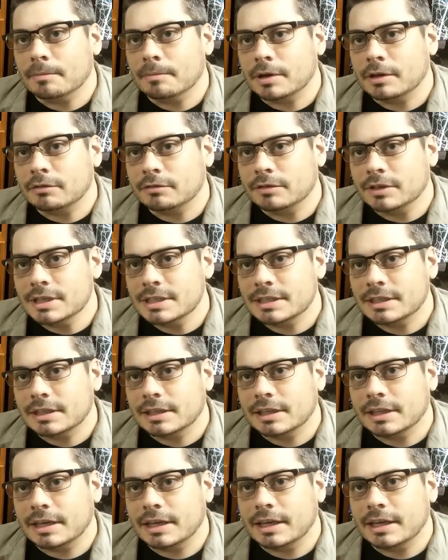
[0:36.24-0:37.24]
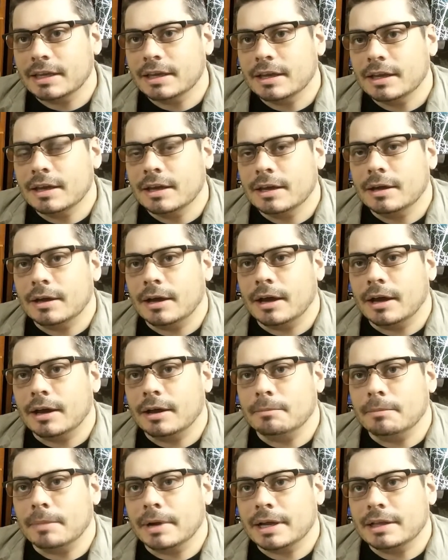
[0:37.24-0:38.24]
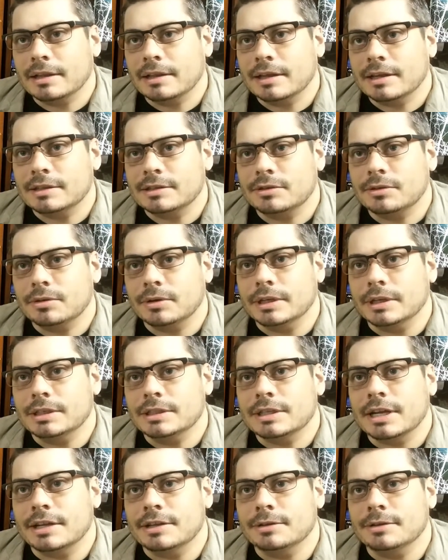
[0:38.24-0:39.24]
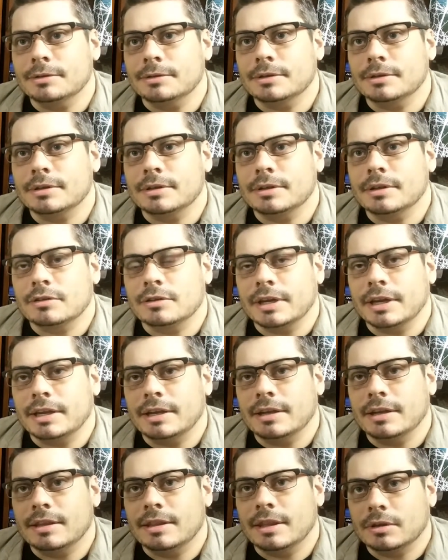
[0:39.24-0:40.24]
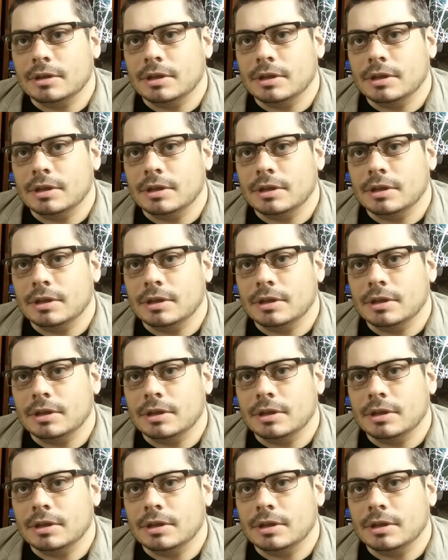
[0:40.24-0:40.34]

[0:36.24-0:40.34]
But recently, Michael S Deutsch has created